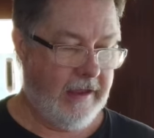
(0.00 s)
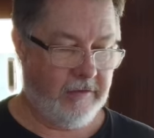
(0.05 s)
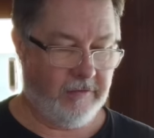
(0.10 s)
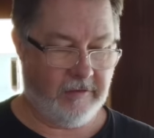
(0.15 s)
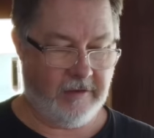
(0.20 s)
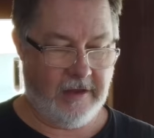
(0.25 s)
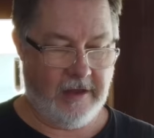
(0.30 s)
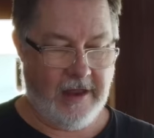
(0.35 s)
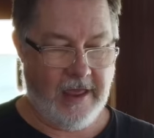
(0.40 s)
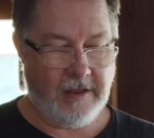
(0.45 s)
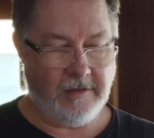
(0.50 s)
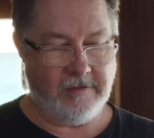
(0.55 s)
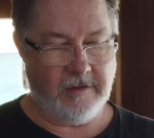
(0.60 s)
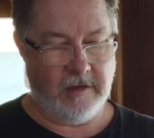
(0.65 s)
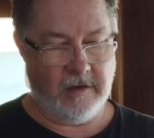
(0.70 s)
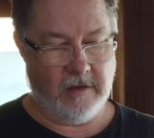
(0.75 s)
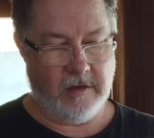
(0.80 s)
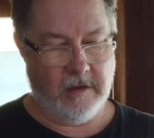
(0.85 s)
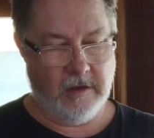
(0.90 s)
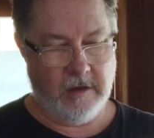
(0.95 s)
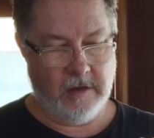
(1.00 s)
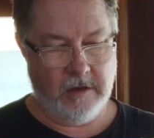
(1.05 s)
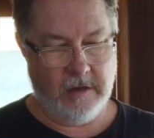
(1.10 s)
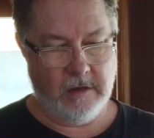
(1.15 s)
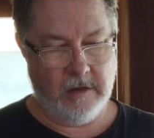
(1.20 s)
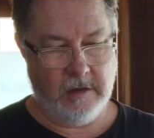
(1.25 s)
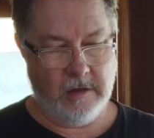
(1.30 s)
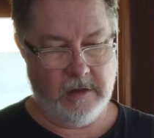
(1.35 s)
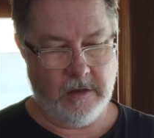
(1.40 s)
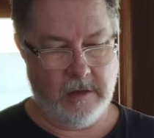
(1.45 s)
It's connected
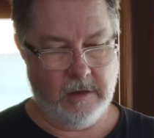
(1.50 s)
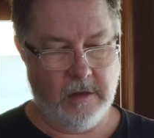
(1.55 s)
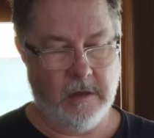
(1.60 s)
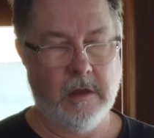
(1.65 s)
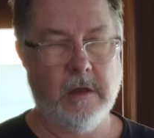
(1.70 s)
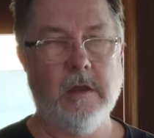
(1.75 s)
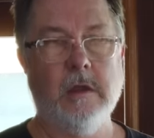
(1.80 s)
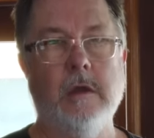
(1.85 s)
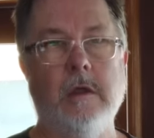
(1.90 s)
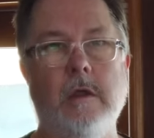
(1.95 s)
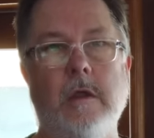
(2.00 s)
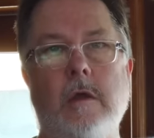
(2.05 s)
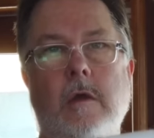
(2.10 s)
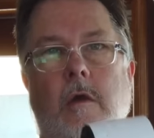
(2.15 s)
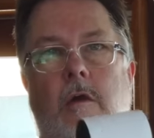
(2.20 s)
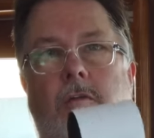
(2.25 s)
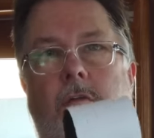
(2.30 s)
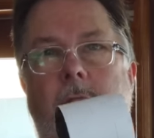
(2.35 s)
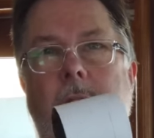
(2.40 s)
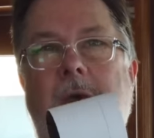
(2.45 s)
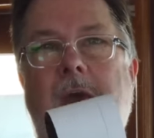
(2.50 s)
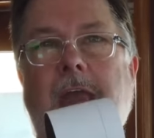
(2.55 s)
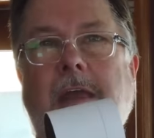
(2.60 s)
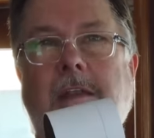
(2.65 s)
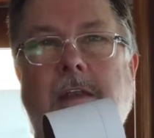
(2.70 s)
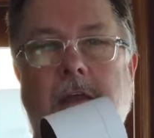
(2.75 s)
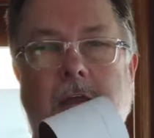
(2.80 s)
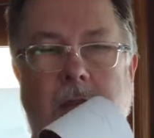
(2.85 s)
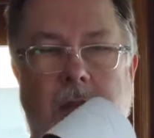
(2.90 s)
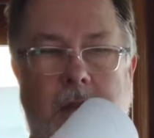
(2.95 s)
with a
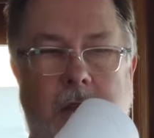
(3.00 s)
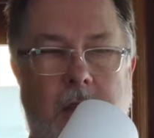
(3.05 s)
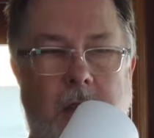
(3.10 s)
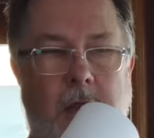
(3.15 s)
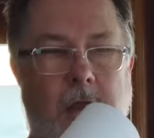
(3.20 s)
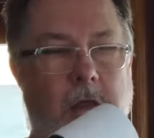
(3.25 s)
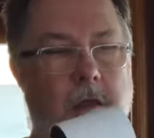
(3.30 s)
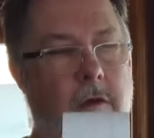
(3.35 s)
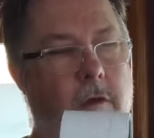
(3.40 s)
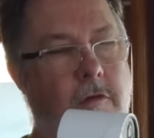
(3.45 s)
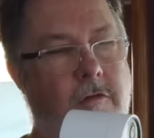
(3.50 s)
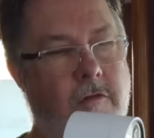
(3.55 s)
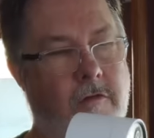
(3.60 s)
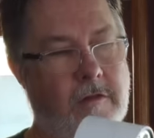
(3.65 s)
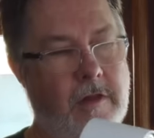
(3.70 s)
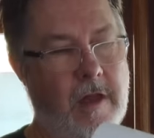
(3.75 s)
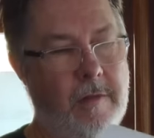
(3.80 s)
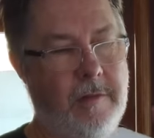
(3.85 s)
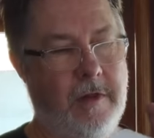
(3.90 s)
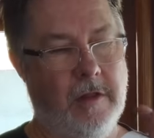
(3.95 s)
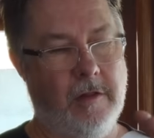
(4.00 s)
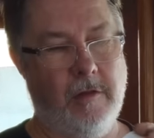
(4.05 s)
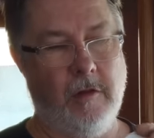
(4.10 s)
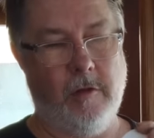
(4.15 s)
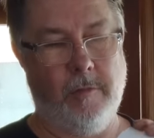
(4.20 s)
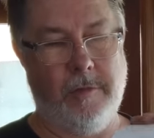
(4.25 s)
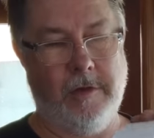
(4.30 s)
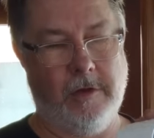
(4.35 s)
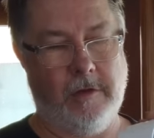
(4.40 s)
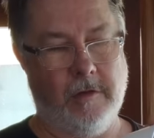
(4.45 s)
magnet, which has got me a
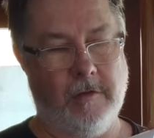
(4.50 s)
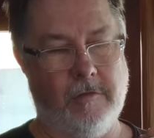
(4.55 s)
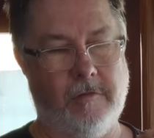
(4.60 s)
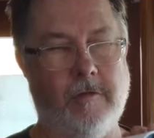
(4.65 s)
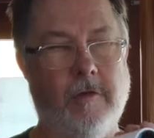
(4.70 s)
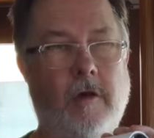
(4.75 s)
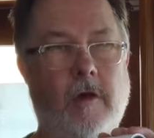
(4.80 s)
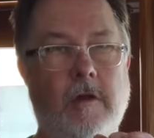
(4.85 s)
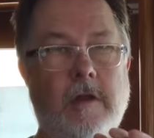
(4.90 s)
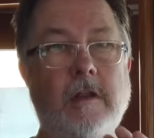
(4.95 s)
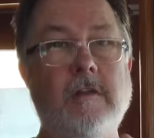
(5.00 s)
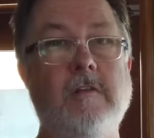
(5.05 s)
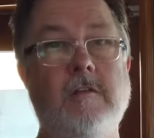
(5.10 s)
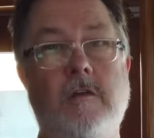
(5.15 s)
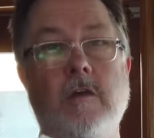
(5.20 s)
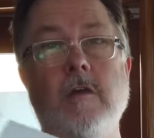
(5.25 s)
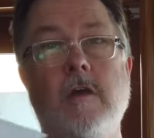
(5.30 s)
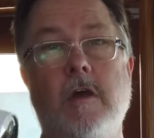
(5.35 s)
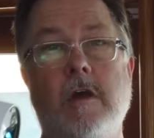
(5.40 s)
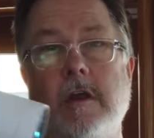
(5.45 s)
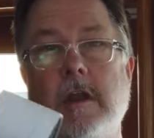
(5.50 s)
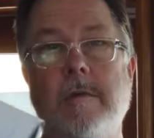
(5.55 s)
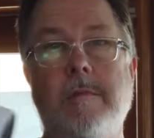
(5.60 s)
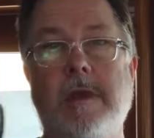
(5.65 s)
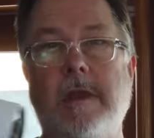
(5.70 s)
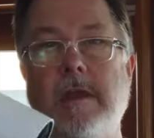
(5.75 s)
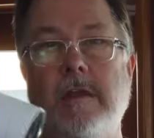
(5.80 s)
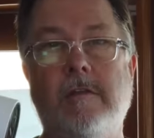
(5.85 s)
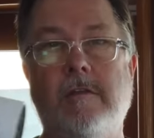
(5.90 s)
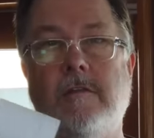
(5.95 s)
little bit concerned. It's good. I
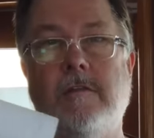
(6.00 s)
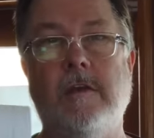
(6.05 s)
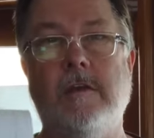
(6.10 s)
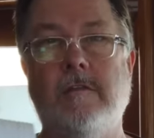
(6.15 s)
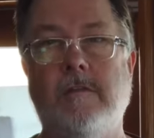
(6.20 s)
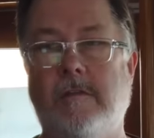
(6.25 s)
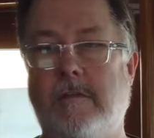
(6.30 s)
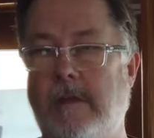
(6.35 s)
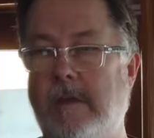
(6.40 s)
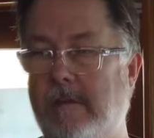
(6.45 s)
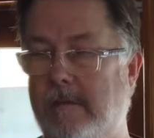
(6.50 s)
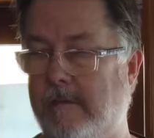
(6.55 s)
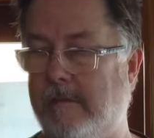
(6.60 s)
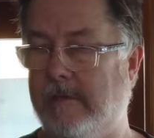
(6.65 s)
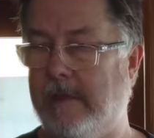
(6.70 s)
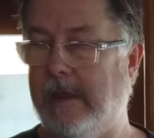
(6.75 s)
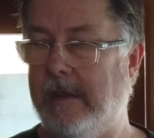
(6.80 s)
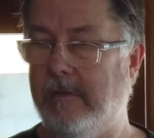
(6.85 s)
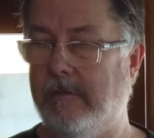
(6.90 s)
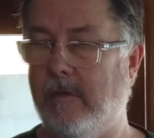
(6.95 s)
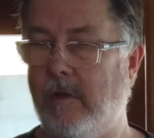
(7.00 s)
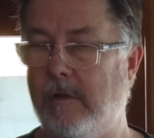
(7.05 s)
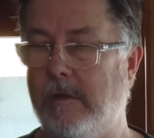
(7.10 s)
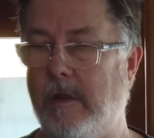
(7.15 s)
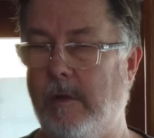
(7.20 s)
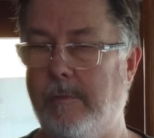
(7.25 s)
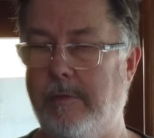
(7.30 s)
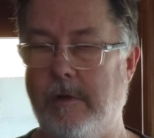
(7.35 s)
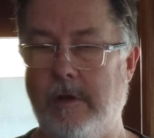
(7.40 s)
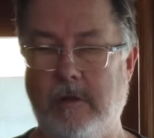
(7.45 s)
mean, it stays on
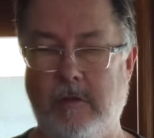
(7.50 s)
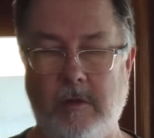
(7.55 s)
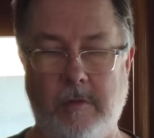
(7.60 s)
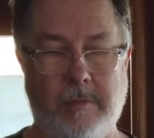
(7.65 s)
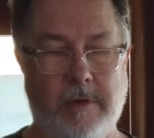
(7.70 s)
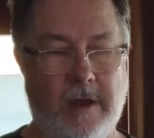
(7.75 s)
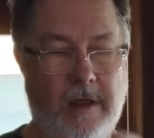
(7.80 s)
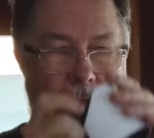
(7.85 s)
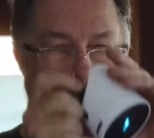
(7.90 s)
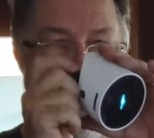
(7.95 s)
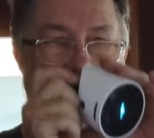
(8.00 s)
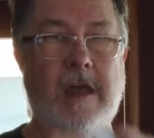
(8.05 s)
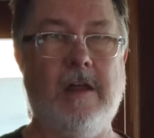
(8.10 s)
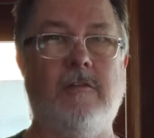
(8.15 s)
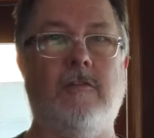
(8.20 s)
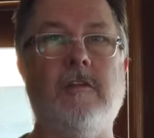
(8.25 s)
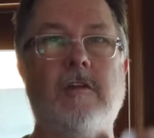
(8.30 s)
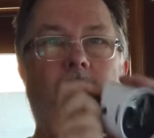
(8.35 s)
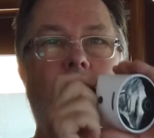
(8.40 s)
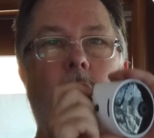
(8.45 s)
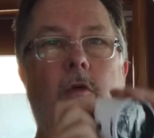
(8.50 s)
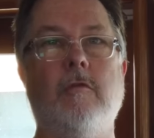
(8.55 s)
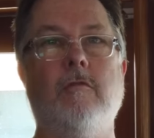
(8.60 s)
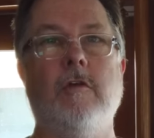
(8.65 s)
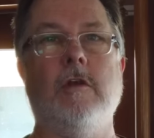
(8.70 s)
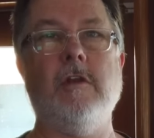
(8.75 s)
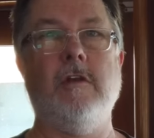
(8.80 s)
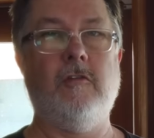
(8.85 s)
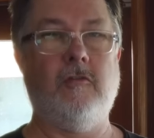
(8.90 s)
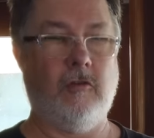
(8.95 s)
there pretty good, but I imagine if we're
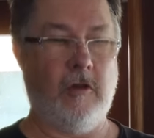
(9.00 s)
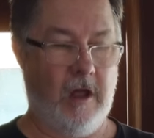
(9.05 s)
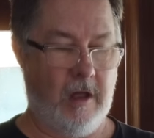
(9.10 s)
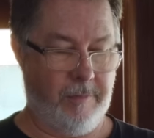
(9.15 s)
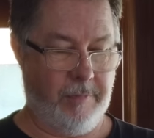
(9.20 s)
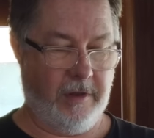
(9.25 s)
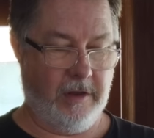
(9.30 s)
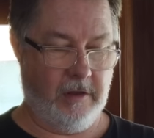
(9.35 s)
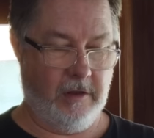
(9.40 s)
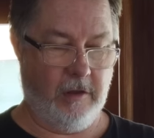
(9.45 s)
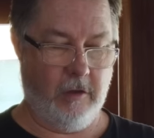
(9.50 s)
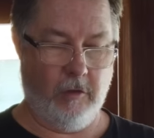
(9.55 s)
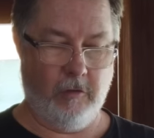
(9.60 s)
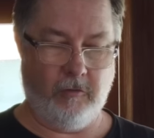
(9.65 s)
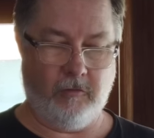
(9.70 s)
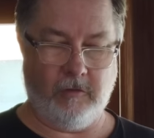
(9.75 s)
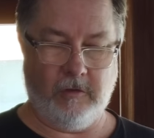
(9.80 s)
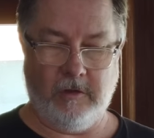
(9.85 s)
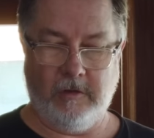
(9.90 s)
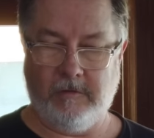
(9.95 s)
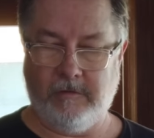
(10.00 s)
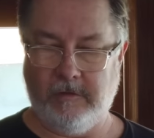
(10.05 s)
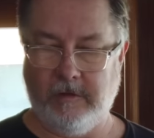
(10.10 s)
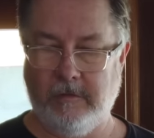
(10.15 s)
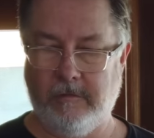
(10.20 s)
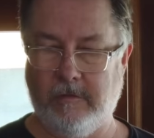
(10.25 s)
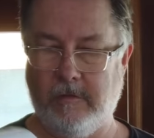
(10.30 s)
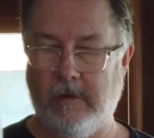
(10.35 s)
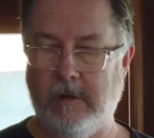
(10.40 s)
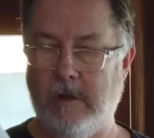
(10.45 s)
really chomping in the ocean, this
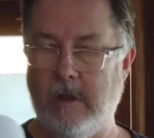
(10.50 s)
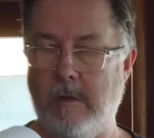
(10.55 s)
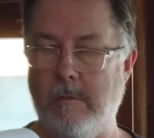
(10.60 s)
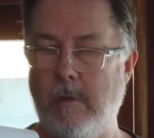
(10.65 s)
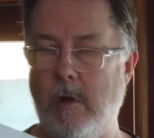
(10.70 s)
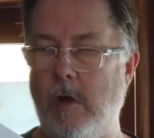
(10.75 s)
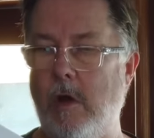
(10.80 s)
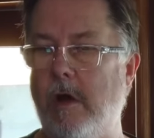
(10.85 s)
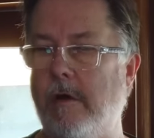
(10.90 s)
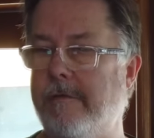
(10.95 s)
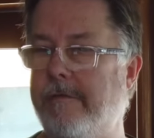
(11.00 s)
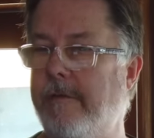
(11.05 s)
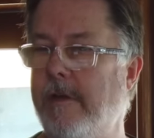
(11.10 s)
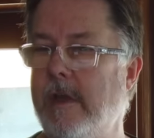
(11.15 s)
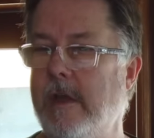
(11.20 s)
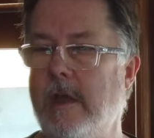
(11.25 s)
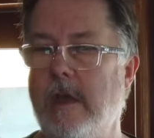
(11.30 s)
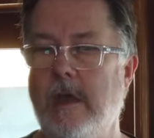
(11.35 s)
thing's going to come off.